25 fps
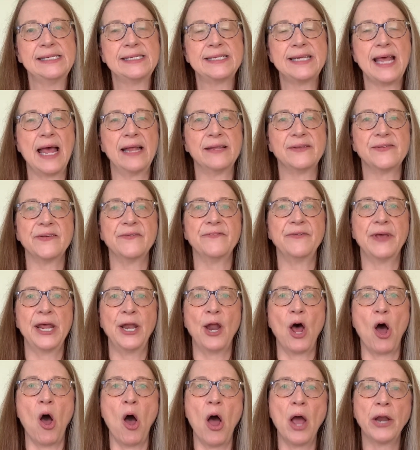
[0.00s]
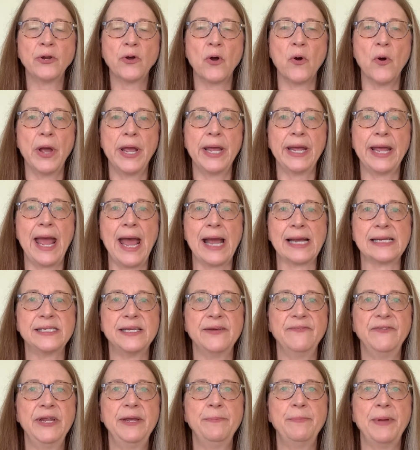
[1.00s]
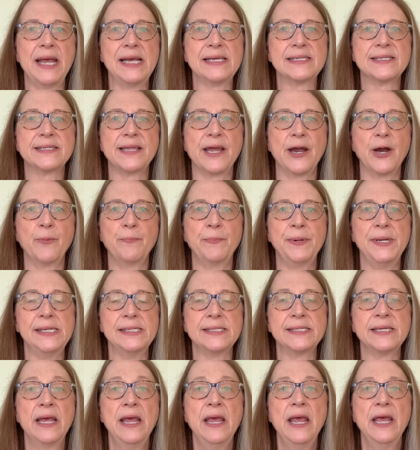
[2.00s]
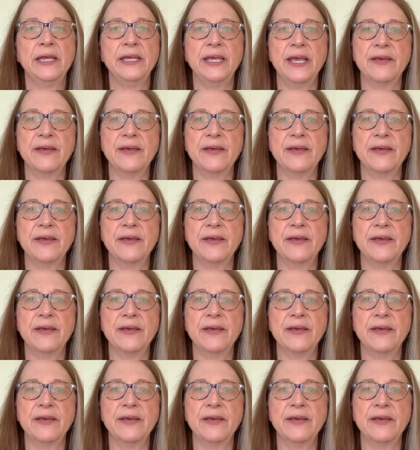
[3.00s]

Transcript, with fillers: intensive, and ongoing activity-based therapies,